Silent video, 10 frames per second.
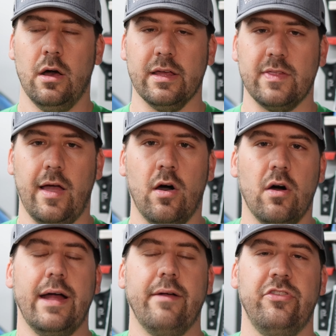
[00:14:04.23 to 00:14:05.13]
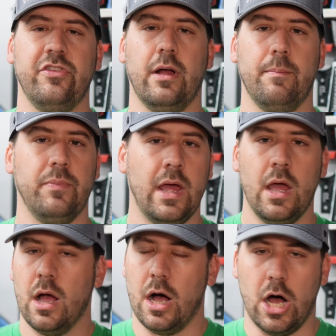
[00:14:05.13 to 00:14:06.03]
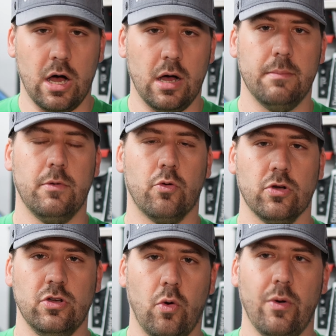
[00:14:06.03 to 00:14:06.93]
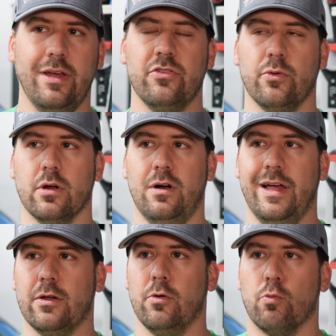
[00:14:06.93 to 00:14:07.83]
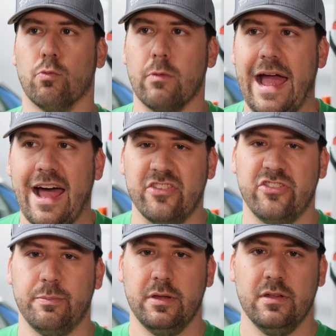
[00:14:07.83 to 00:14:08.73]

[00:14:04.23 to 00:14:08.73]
Like they all have some hum or noise or like rasp